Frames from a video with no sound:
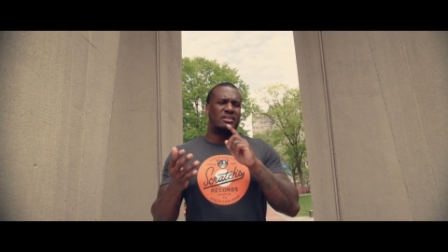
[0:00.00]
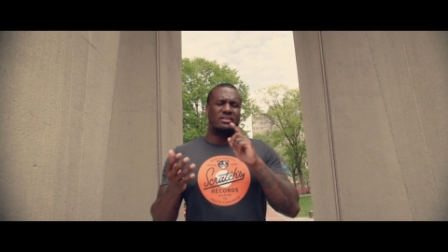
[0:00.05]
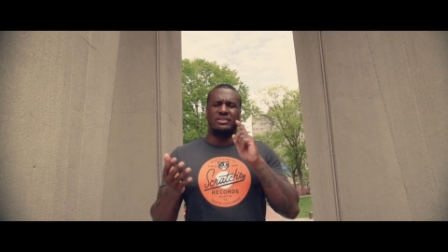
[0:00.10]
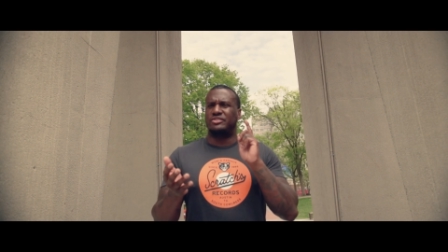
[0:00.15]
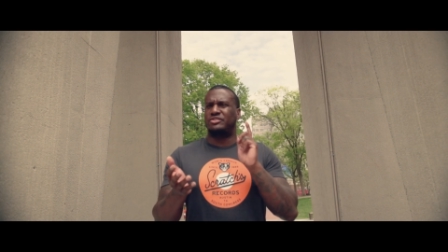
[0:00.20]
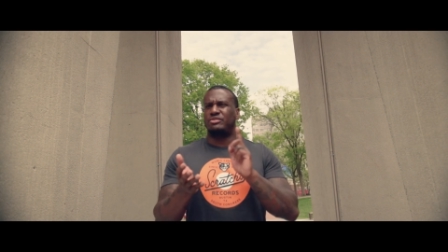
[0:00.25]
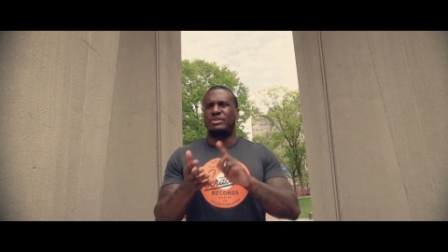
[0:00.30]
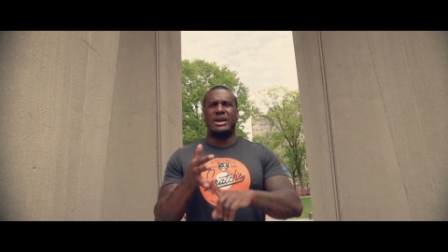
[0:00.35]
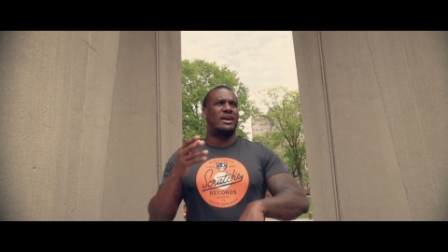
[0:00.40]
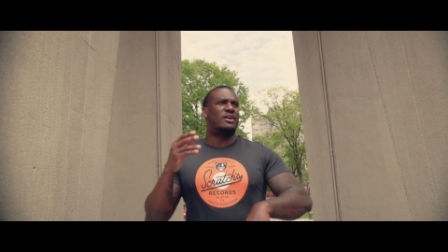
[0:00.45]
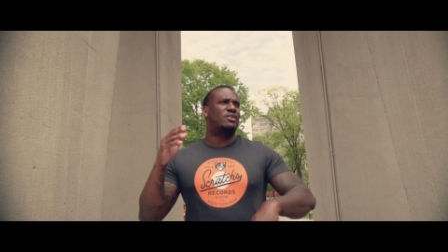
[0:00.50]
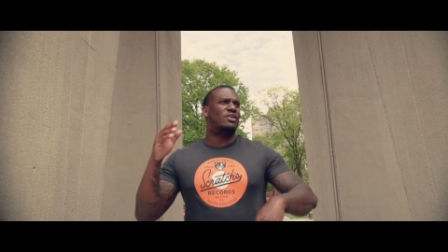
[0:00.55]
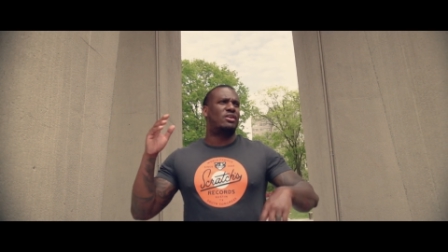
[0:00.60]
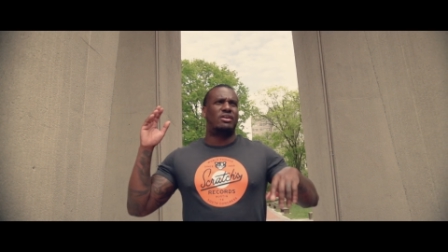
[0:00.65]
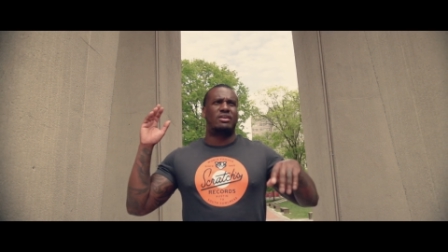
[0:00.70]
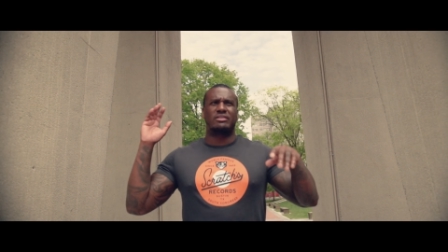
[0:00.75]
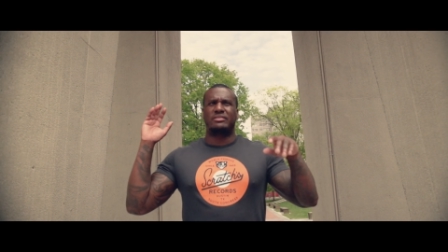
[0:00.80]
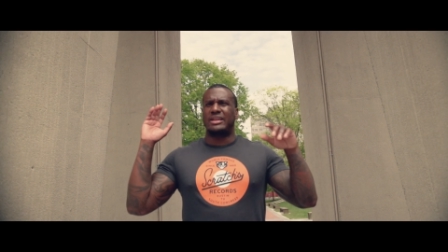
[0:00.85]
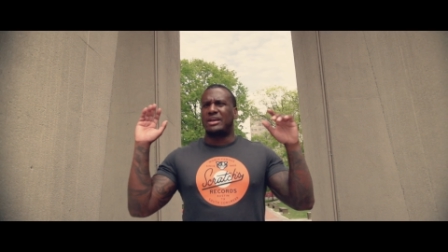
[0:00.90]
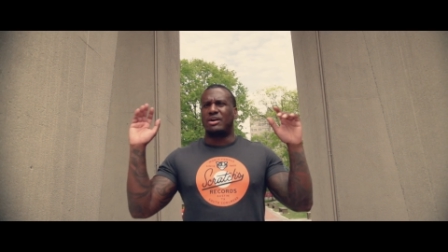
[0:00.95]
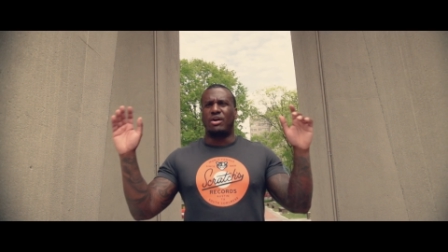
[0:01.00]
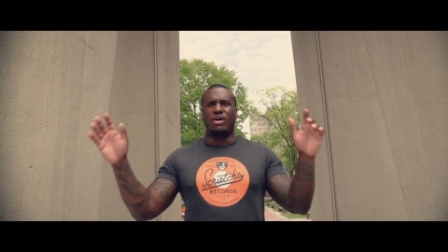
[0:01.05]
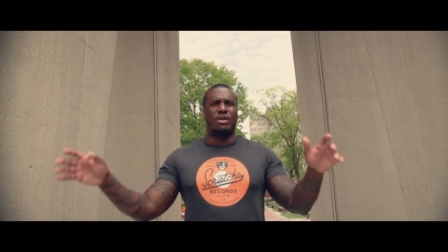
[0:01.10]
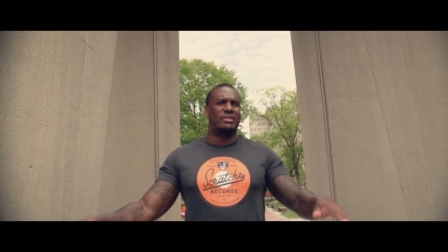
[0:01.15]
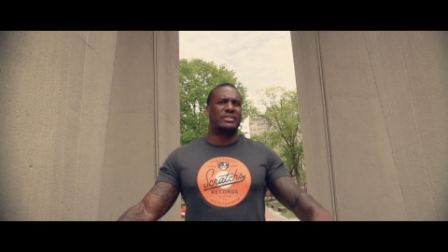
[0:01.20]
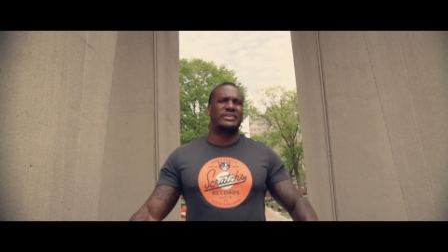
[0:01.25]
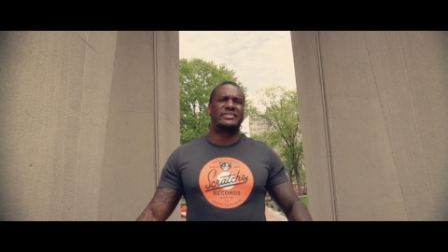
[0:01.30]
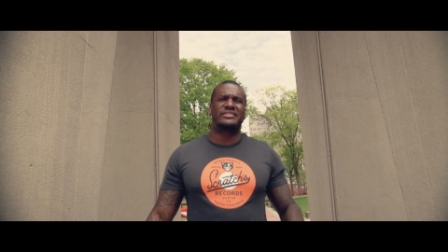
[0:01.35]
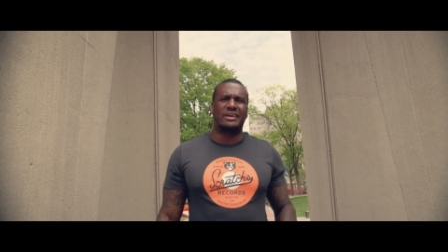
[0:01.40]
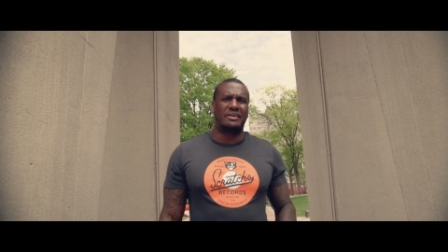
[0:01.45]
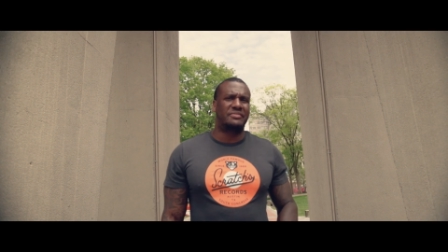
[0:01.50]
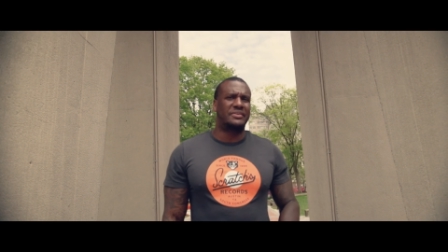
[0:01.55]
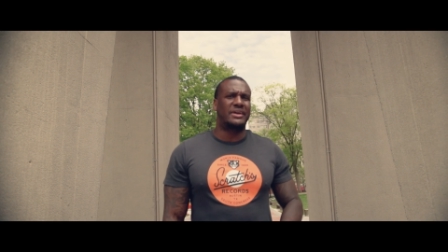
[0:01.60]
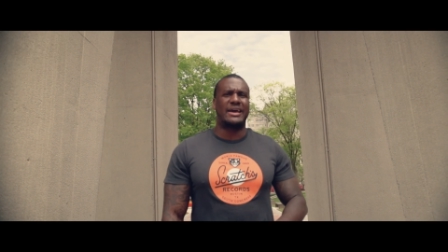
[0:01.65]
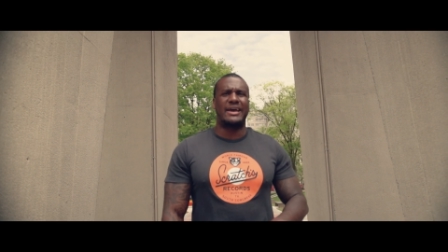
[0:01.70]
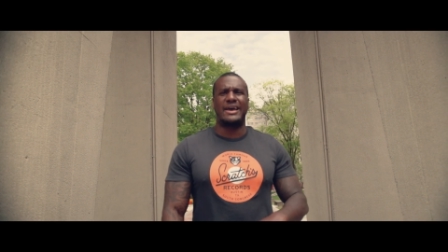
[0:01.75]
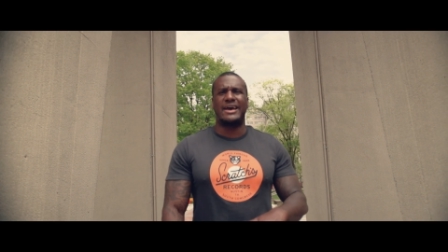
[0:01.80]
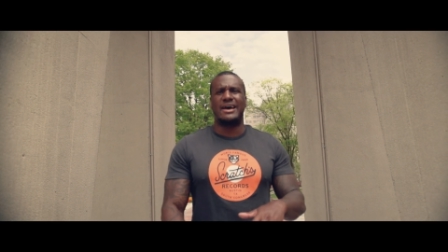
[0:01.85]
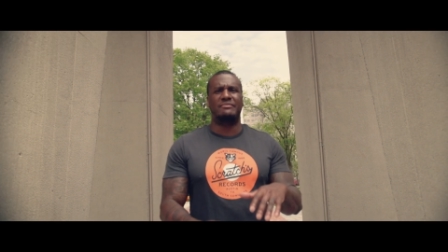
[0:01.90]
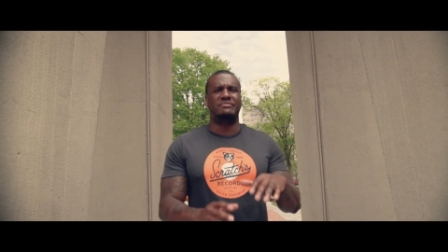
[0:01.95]
the Trackhawk, like all this stuff that
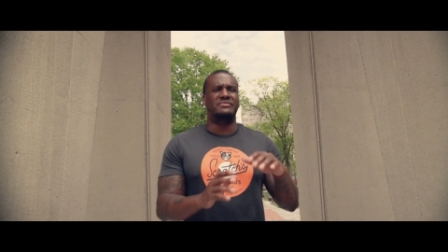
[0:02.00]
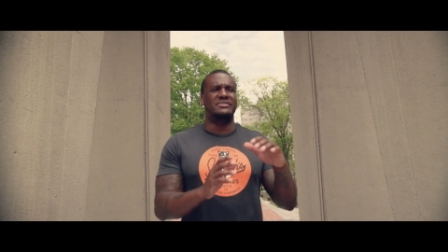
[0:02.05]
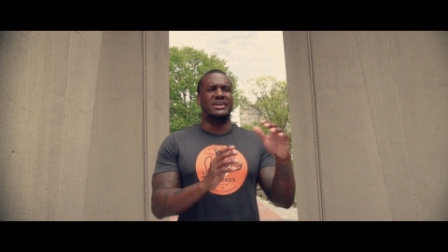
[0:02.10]
I have